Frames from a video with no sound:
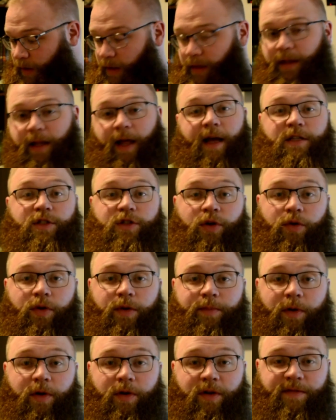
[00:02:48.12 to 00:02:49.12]
Last
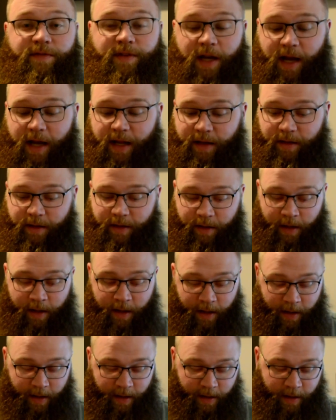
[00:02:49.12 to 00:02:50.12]
throwing putter I've got
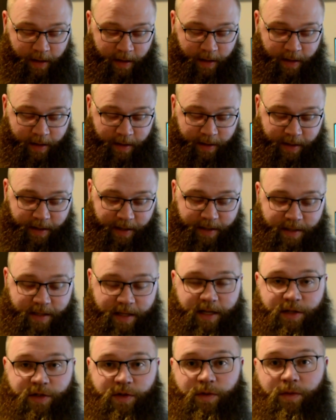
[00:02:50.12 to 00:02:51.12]
is
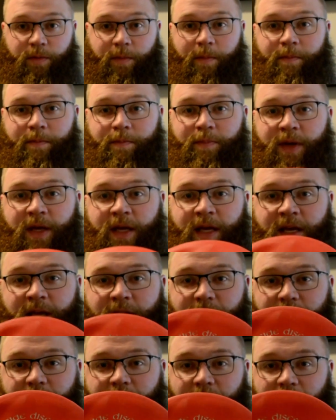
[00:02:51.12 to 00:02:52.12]
this
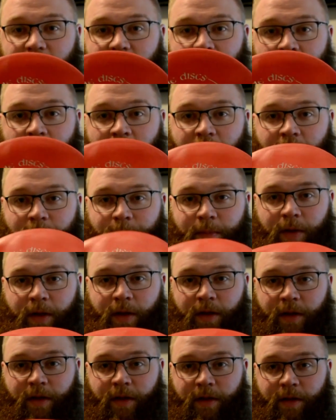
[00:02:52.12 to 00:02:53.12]
beat up
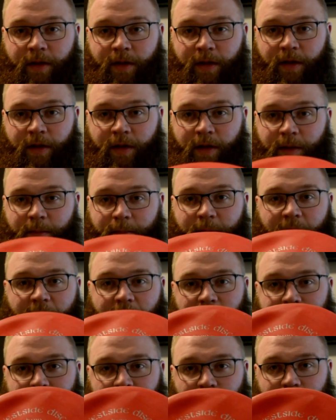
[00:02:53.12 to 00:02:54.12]

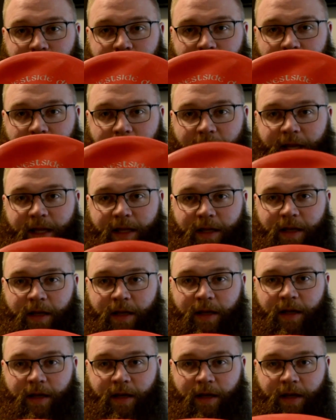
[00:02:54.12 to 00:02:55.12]
paper plate
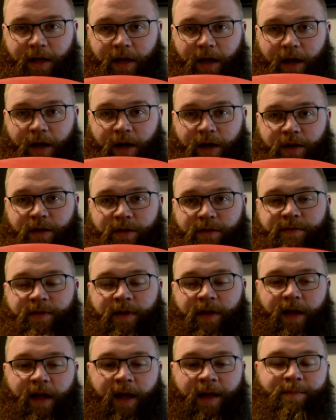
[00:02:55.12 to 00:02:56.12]

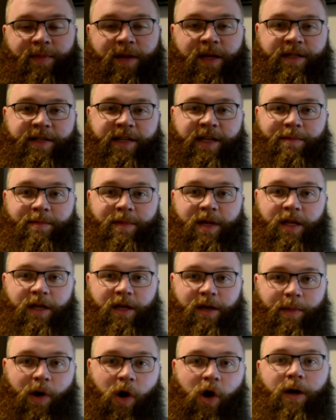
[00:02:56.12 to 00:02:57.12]
of a BT
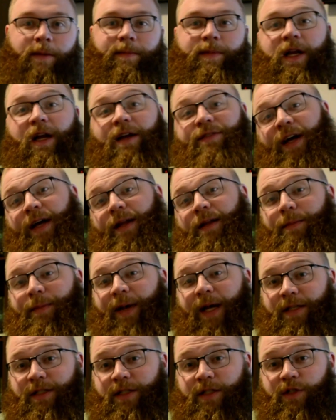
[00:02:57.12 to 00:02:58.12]
Medium Harp that I've had in the
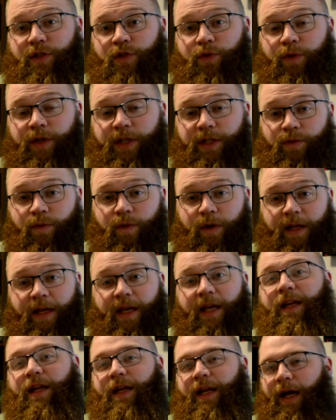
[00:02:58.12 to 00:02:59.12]
bag since 2020.
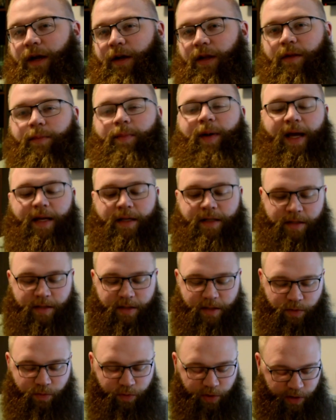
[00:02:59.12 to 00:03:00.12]
In and out of the bag
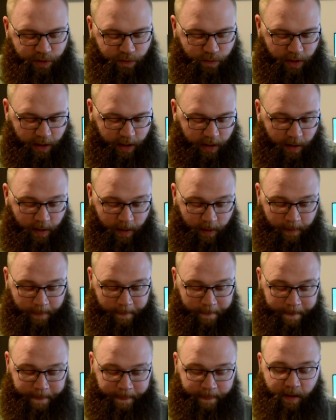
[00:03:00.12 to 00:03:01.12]
since 2020.
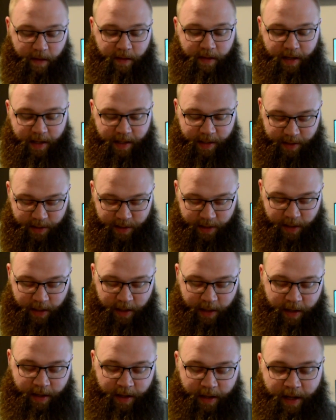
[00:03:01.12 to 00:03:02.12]
This
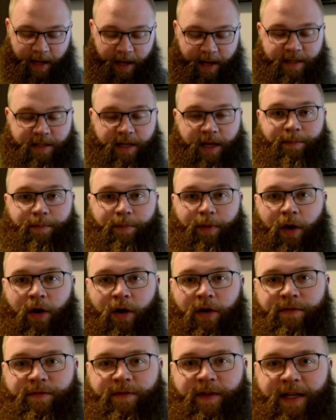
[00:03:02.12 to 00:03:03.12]
has a
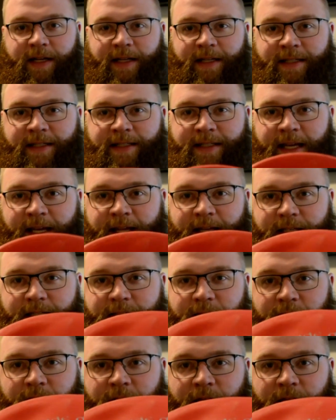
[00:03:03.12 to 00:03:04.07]
perfect dent